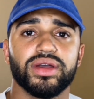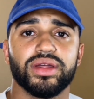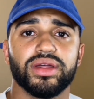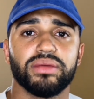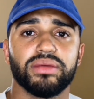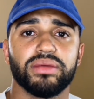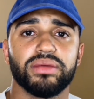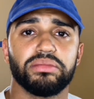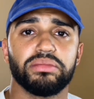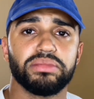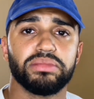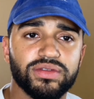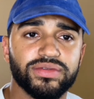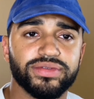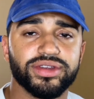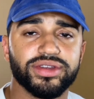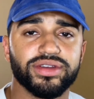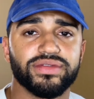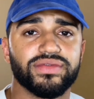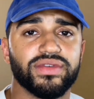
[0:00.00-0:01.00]
a meal
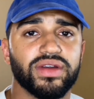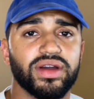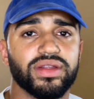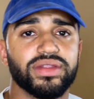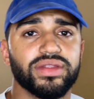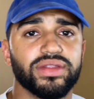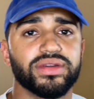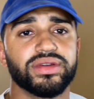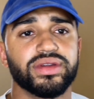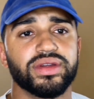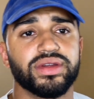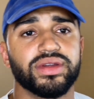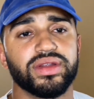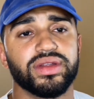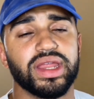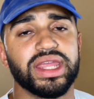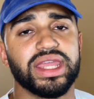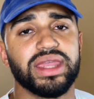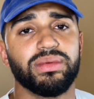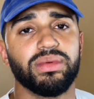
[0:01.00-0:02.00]
for your father,
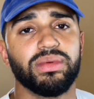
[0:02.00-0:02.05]
and he